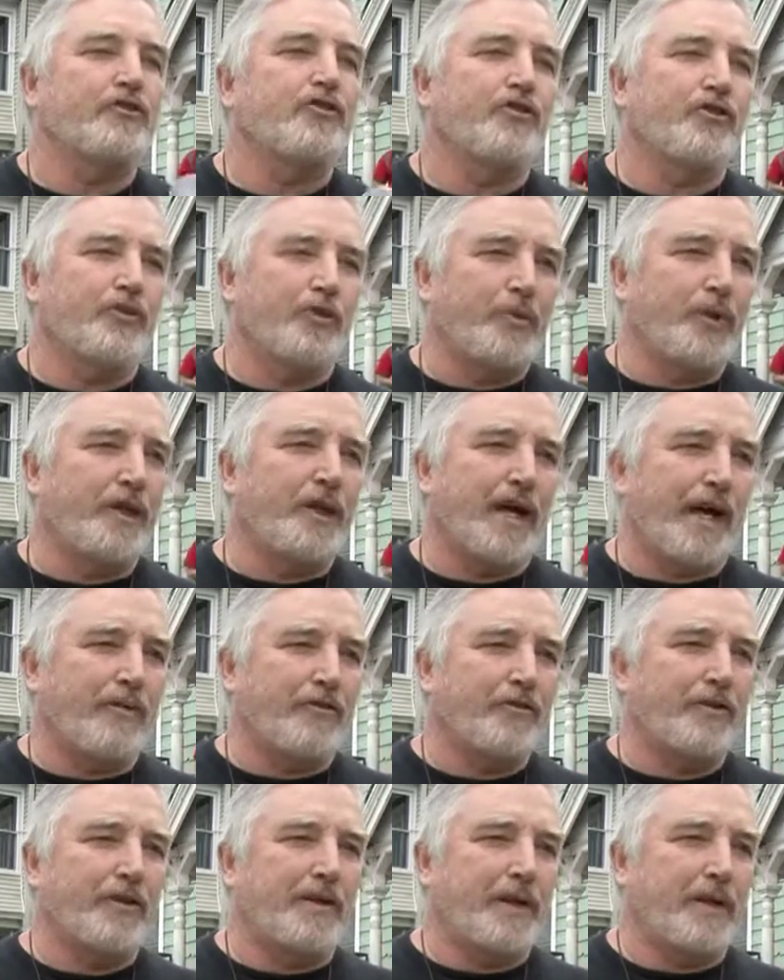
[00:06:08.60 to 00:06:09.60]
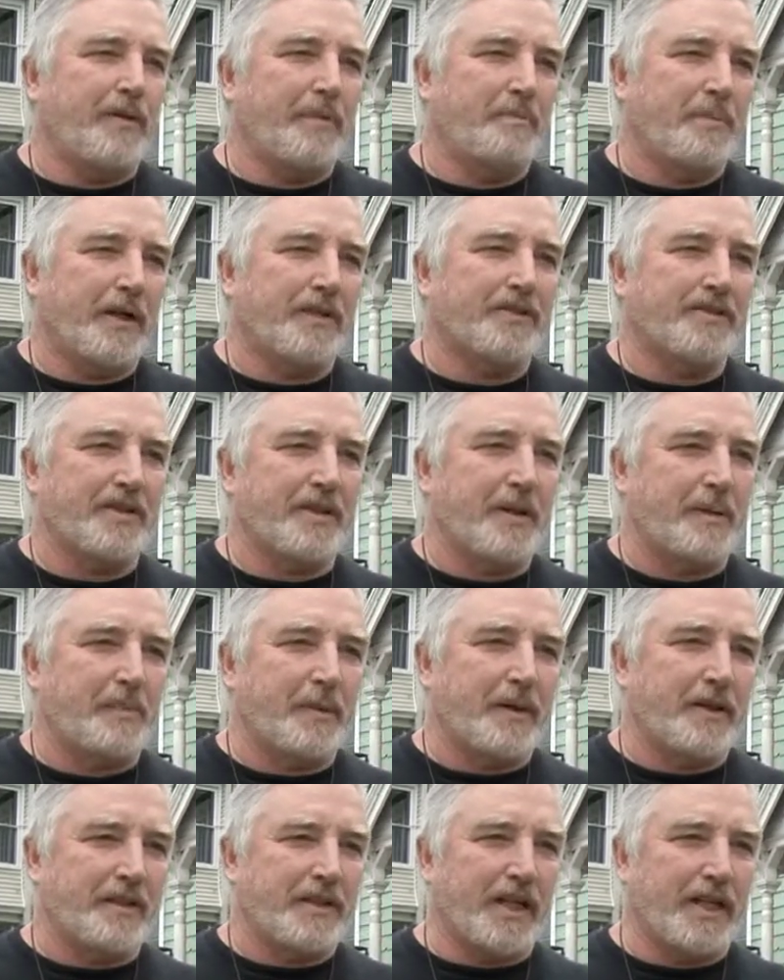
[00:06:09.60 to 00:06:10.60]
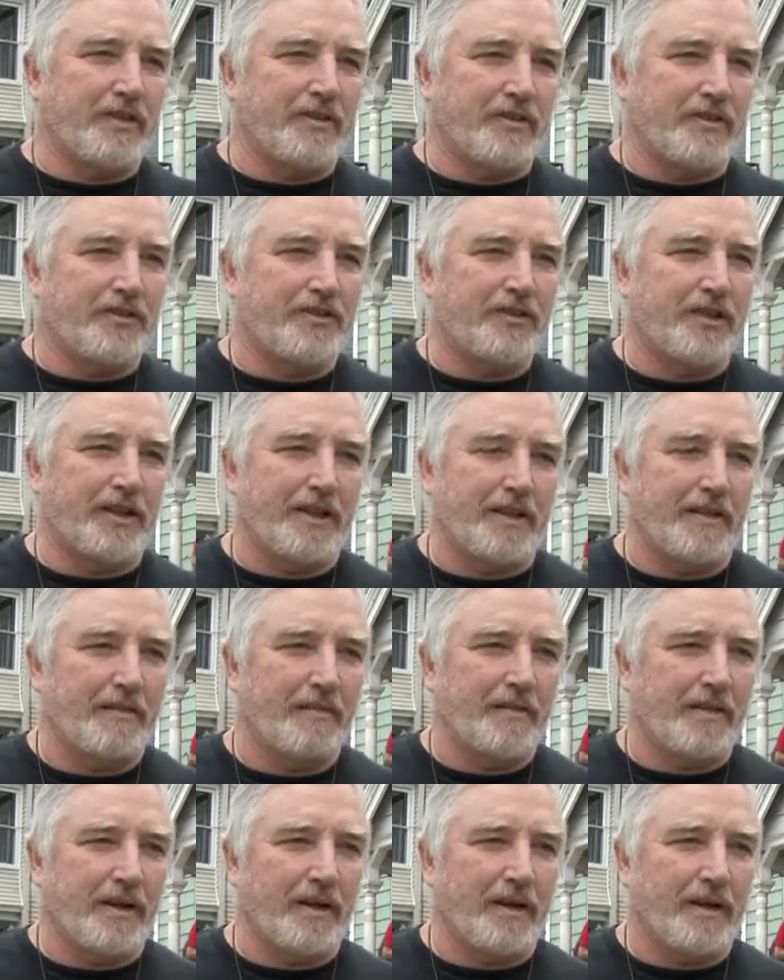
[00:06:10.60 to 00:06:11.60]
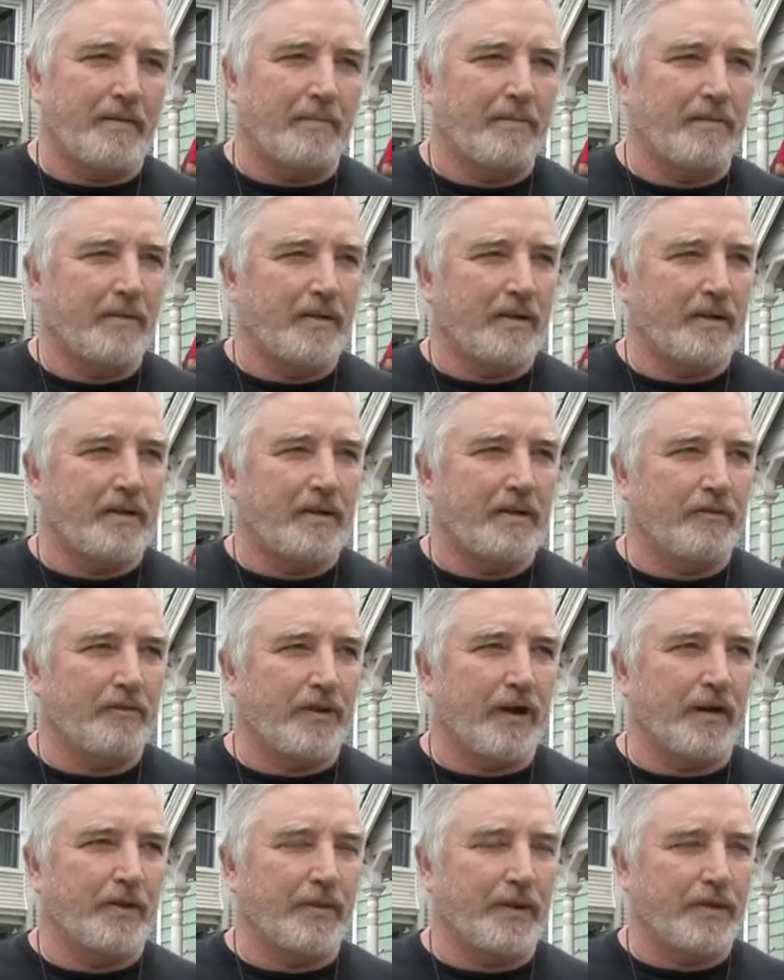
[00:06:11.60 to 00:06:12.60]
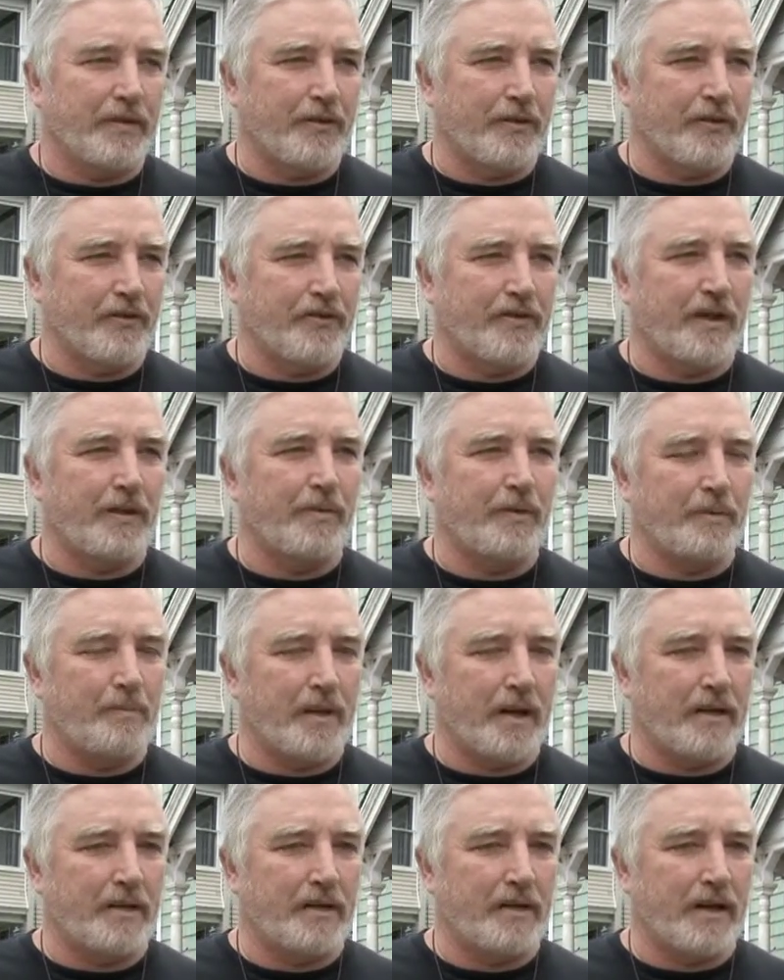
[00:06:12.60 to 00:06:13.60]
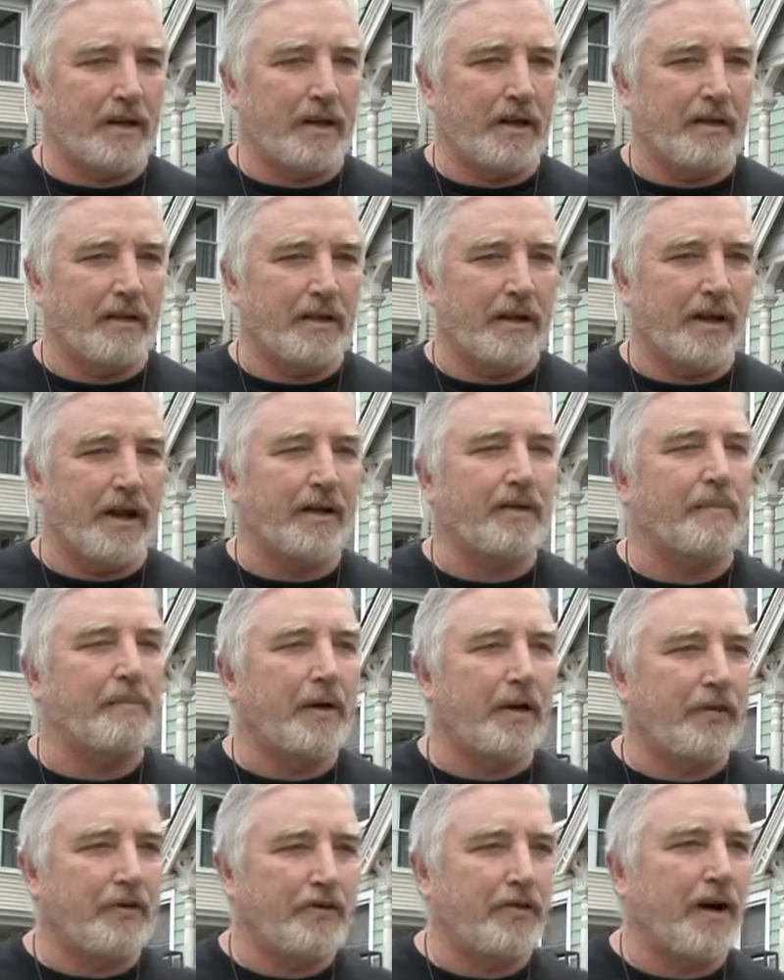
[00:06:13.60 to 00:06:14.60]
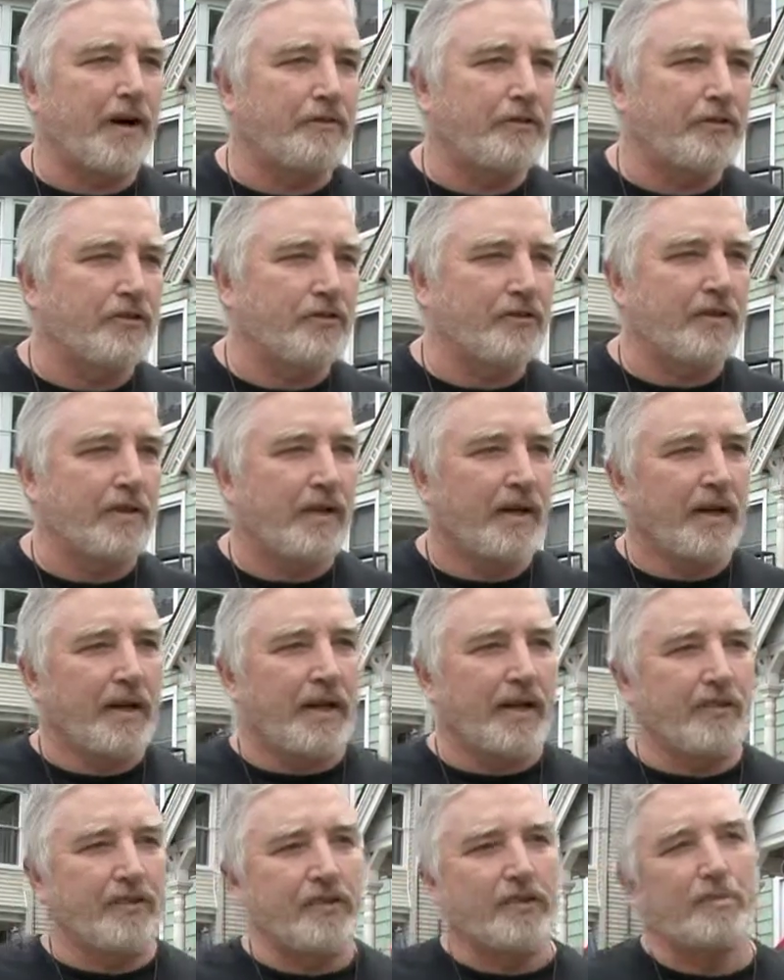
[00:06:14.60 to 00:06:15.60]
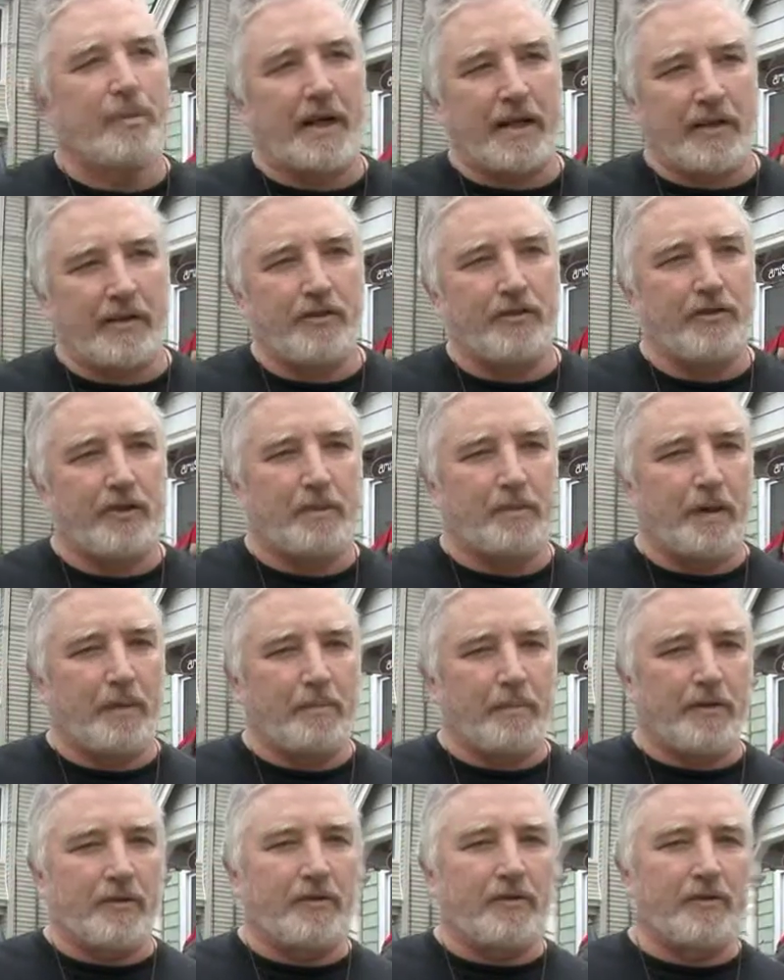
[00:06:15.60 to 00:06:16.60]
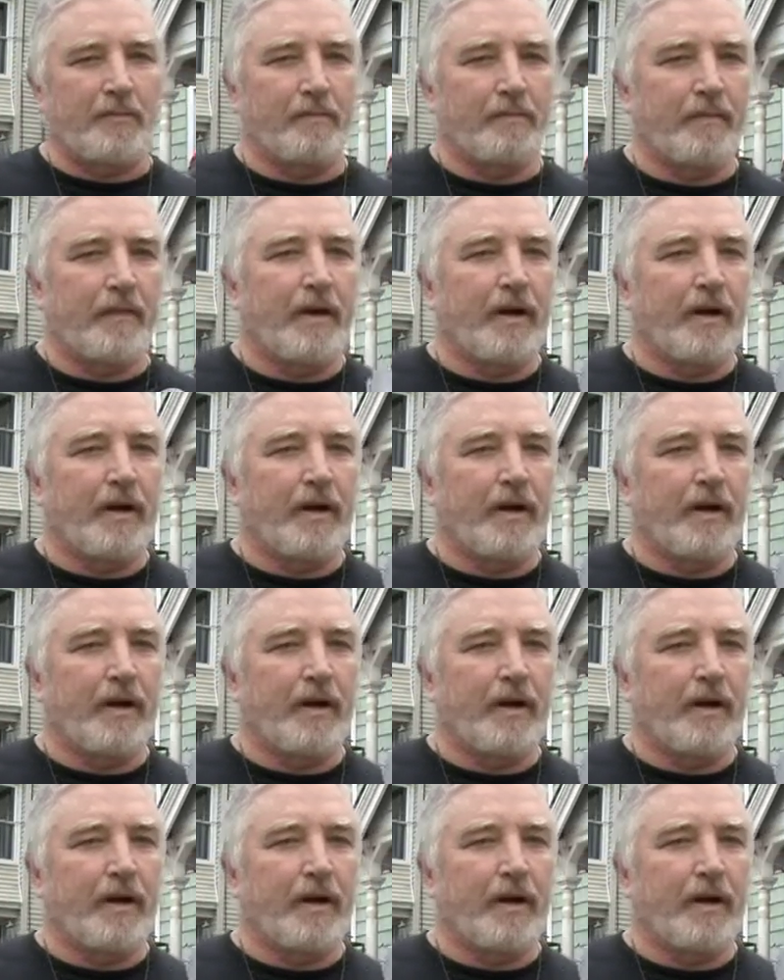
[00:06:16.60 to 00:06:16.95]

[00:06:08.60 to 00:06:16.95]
This was a week after they busted up our tent city. The following Thursday, we met at the mayor's office, and she made these commitments.